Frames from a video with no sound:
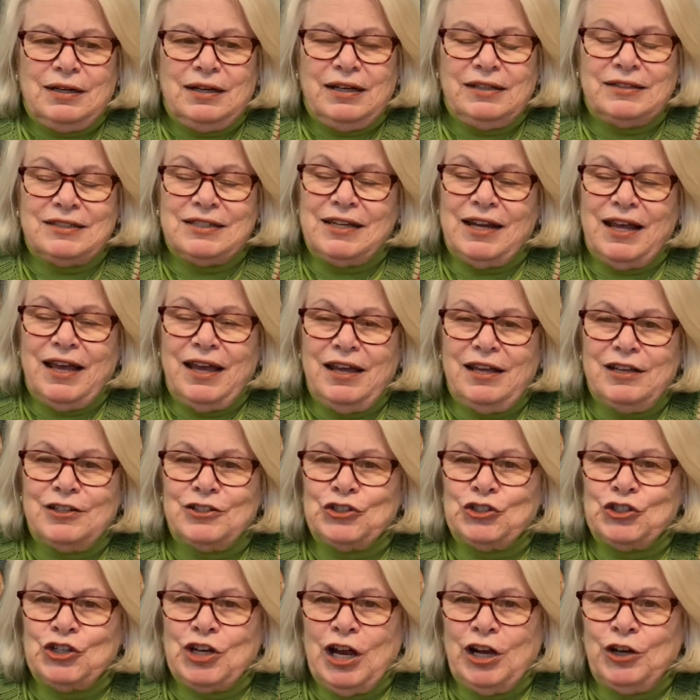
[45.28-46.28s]
Today is
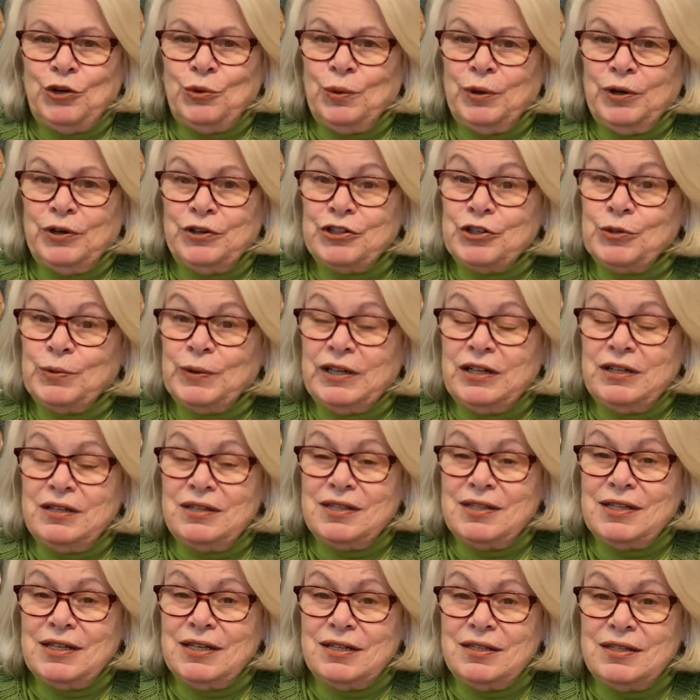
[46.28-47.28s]
January
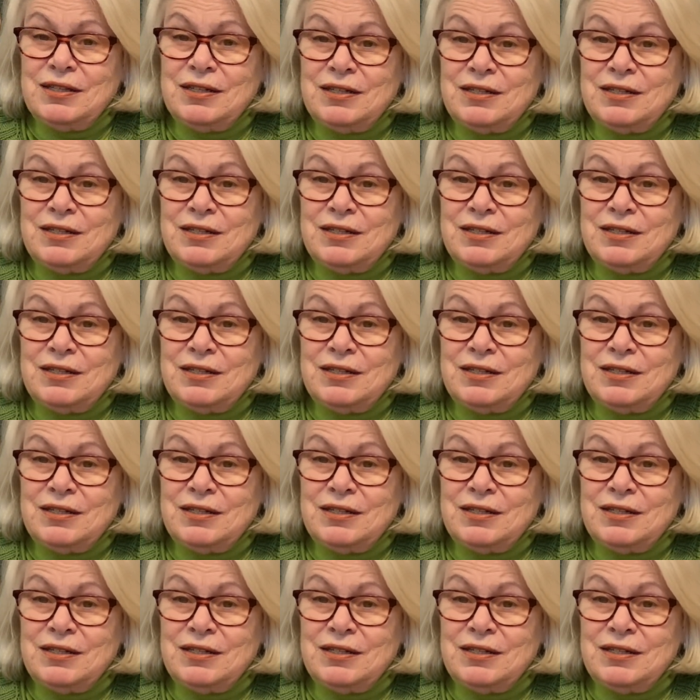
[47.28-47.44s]
26th.